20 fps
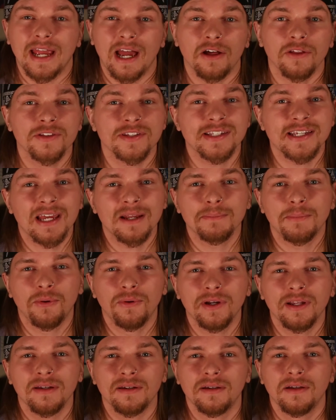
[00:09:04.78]
health
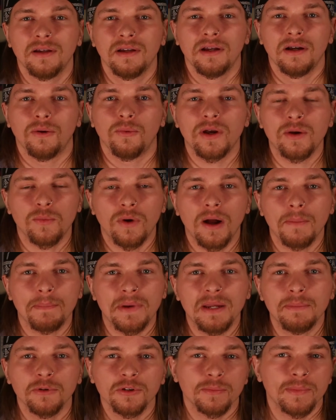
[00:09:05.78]
standpoint, we want
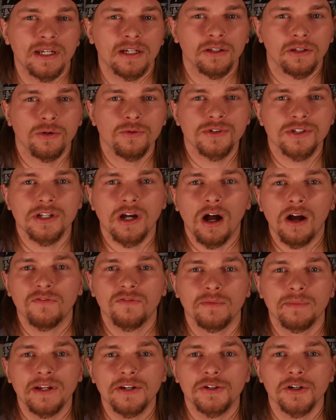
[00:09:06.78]
people to be closed off
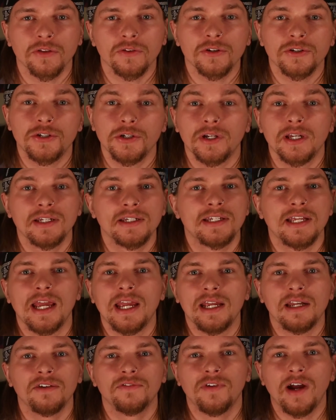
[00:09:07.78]
from each other to
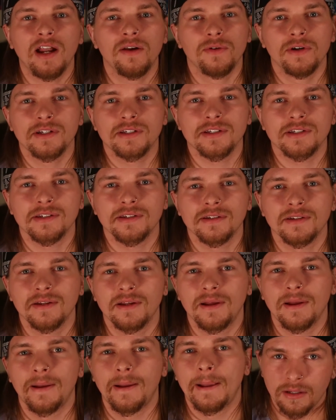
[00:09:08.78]
contain a virus.
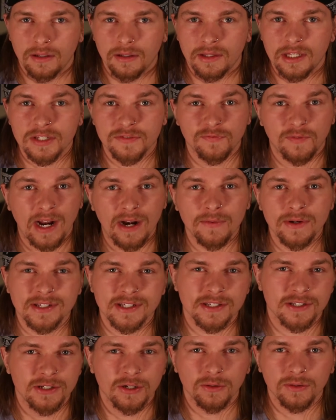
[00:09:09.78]
This virus
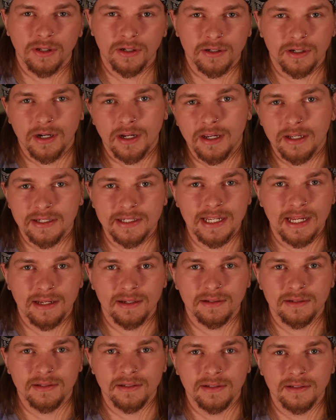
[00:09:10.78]
is no longer
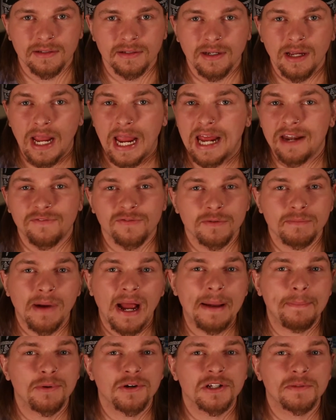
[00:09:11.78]
contained, and from
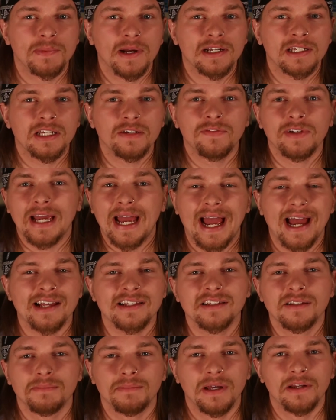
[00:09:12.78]
my perspective, it
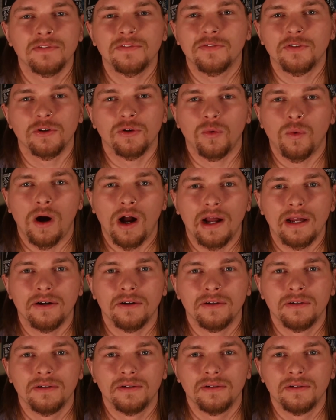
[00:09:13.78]
hasn't been for a
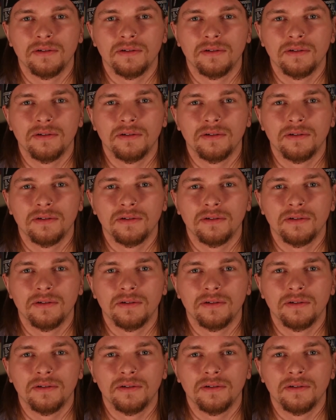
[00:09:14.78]
while.